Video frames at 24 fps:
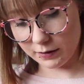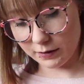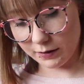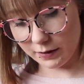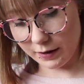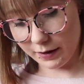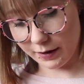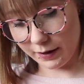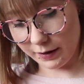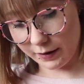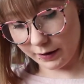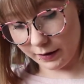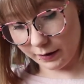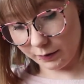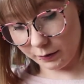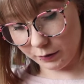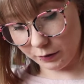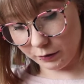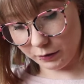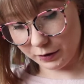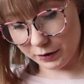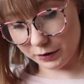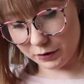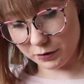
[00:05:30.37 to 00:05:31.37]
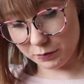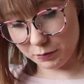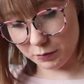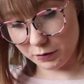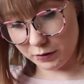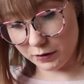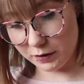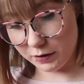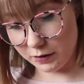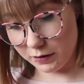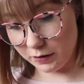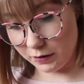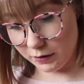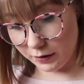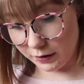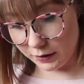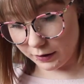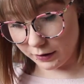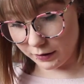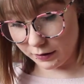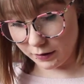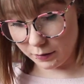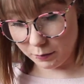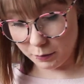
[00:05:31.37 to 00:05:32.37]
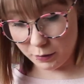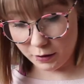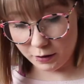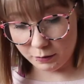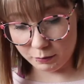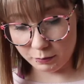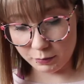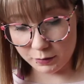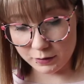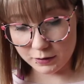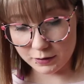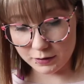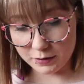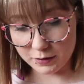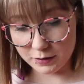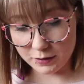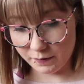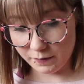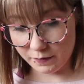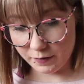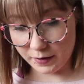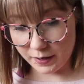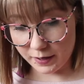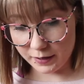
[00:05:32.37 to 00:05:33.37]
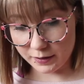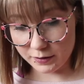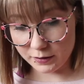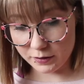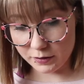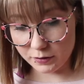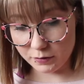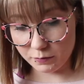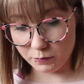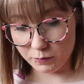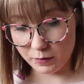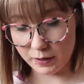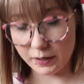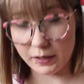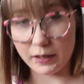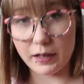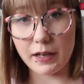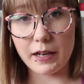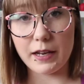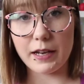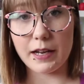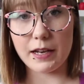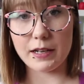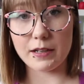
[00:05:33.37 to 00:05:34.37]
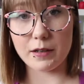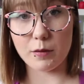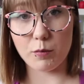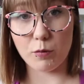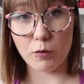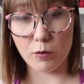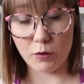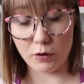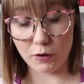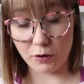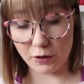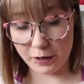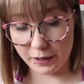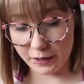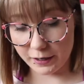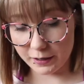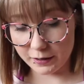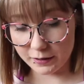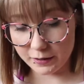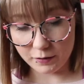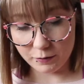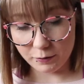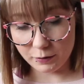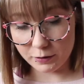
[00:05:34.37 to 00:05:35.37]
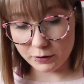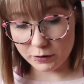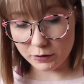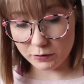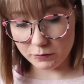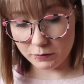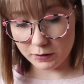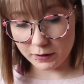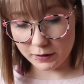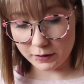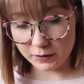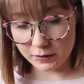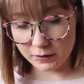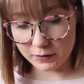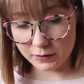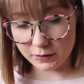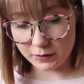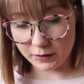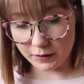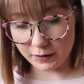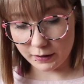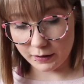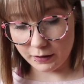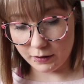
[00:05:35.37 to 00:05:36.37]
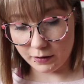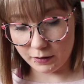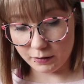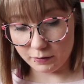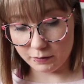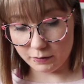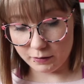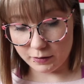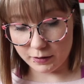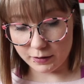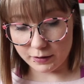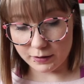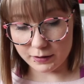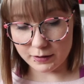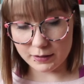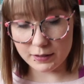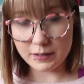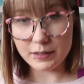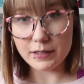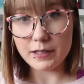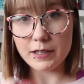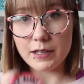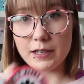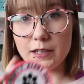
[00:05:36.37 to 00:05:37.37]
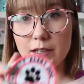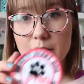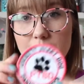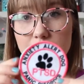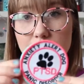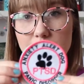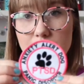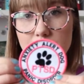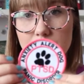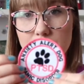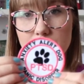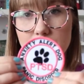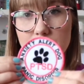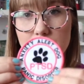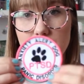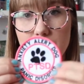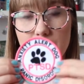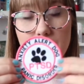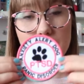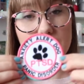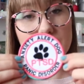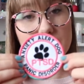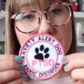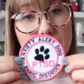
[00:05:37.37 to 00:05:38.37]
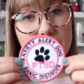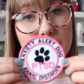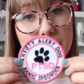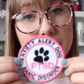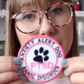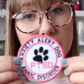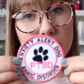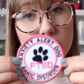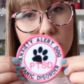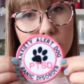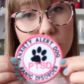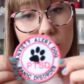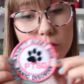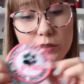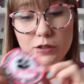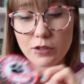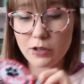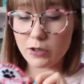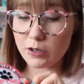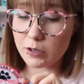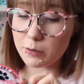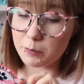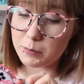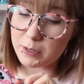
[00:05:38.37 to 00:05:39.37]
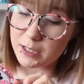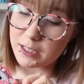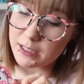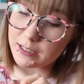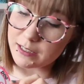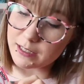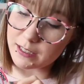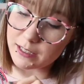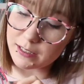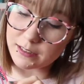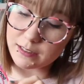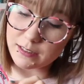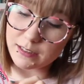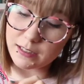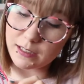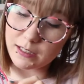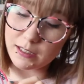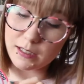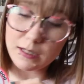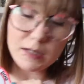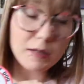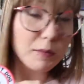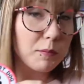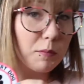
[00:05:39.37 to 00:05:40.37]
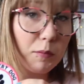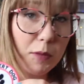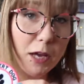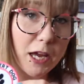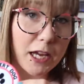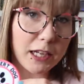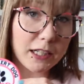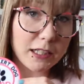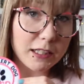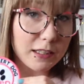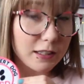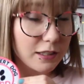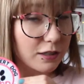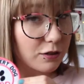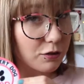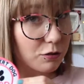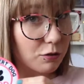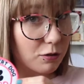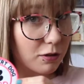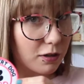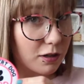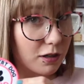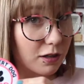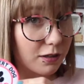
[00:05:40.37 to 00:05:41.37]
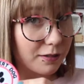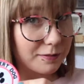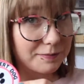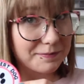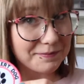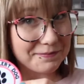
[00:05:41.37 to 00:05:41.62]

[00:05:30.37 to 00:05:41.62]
that I'm going to put on the pup's vest when I end up ordering it. The first one that I got was Anxiety Alert Dog PTSD Panic Disorder,